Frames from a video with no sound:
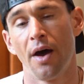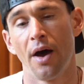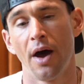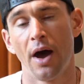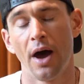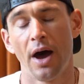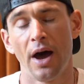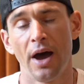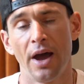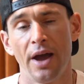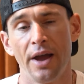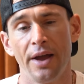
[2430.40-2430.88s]

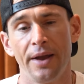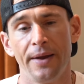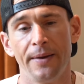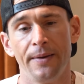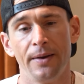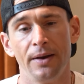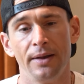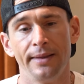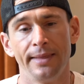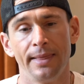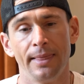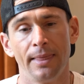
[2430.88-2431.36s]
I
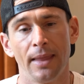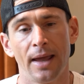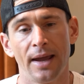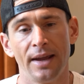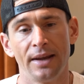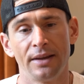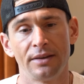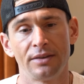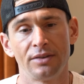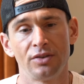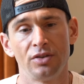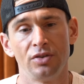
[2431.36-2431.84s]

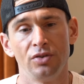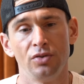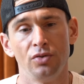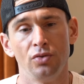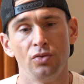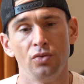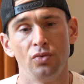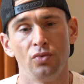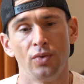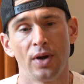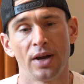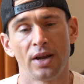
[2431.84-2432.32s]
like
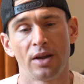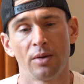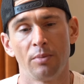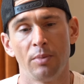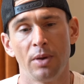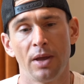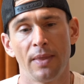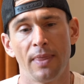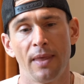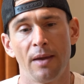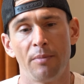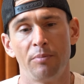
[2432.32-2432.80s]
to
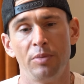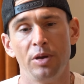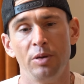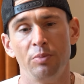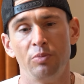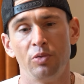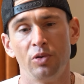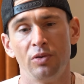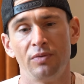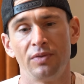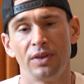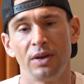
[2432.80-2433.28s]
recommend that
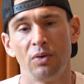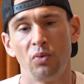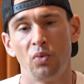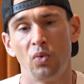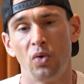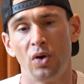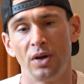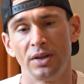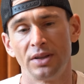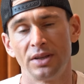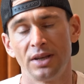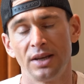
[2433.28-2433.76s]
people, if they
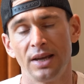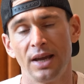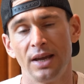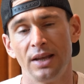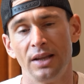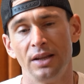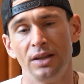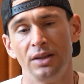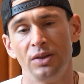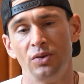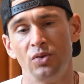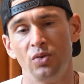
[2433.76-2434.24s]
want to
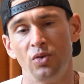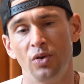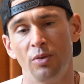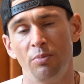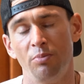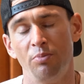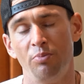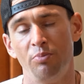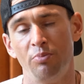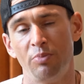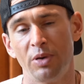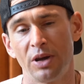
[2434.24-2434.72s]
do a
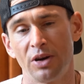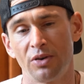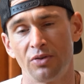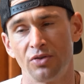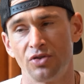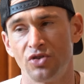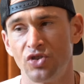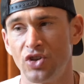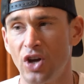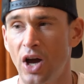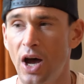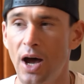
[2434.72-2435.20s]
better
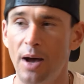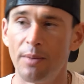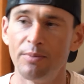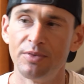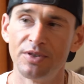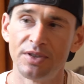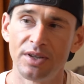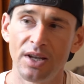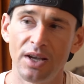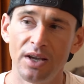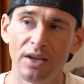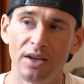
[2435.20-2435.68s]
job
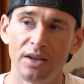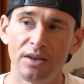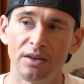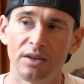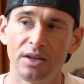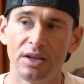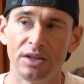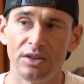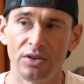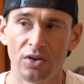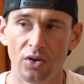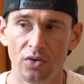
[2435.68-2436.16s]
staying in
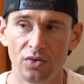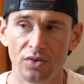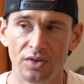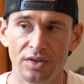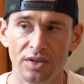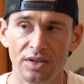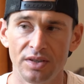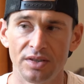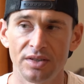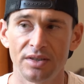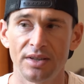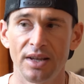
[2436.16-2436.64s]

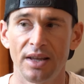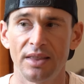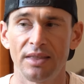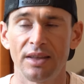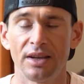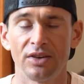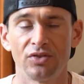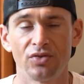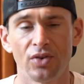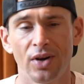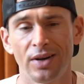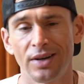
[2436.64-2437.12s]
ketosis, that
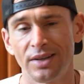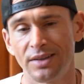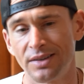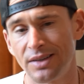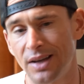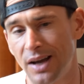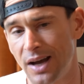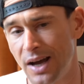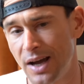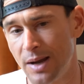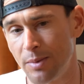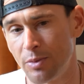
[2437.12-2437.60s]
they try to
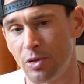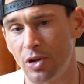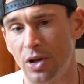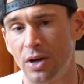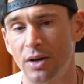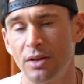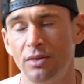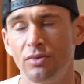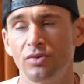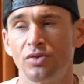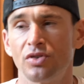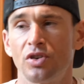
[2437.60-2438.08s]
time a lot
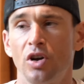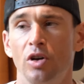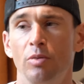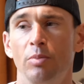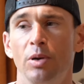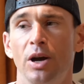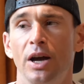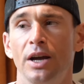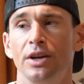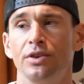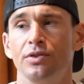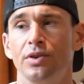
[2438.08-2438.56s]
of those
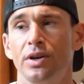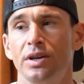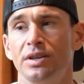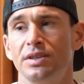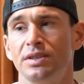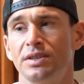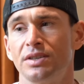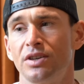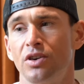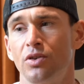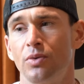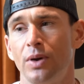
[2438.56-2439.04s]

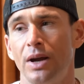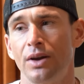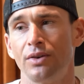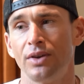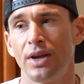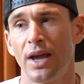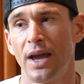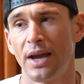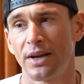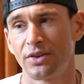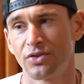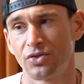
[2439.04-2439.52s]
carbohydrates around
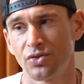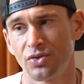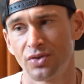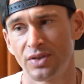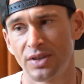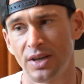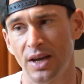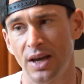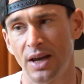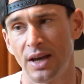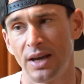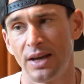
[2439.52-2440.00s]

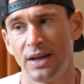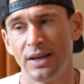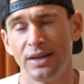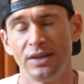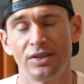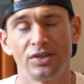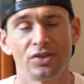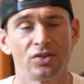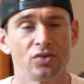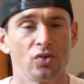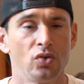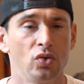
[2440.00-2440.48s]

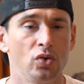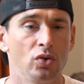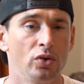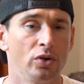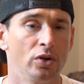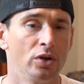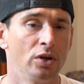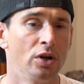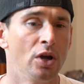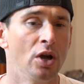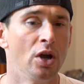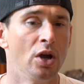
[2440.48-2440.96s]
exercise or